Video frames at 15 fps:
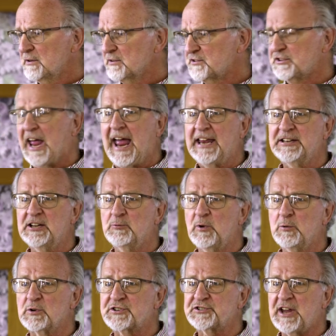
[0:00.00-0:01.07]
standing,
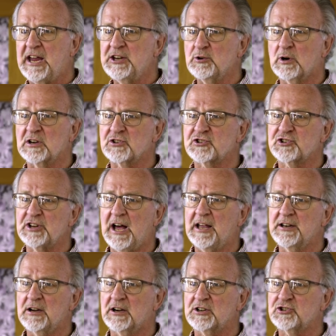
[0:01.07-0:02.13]
we would say to our
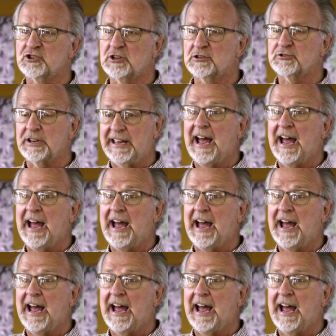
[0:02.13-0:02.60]
son, our children,